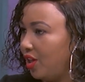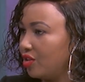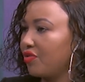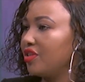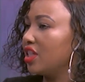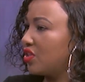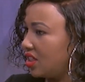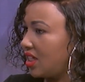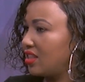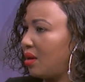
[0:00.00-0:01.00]
So if we stick to this
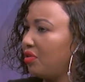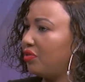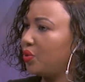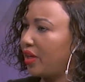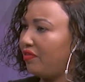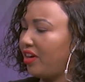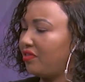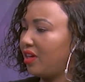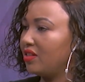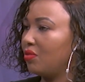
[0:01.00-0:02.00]
example for
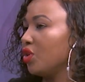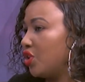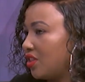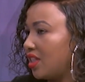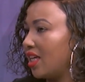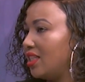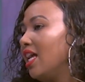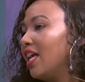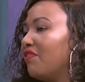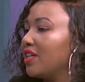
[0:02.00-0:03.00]
25,000, what you're saying is,
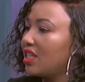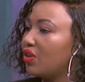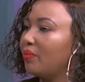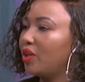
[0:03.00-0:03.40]
if I start with my